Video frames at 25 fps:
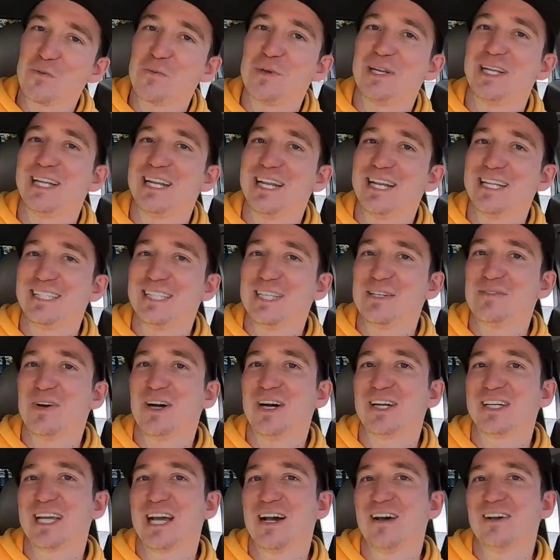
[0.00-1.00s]
with me today, Team
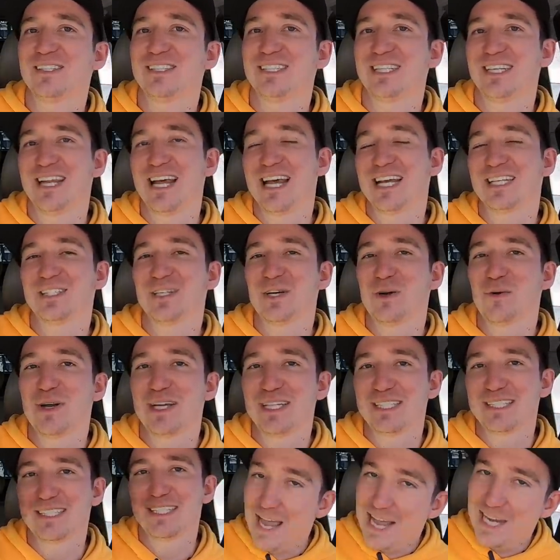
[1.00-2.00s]
Huckhouse. And as
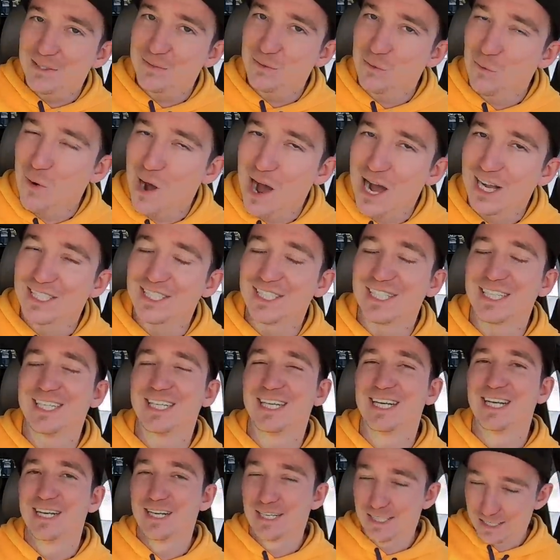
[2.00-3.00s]
always, thanks for
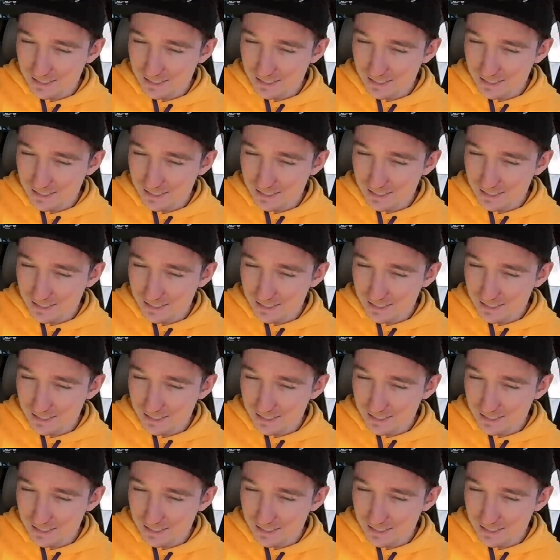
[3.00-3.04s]
watching.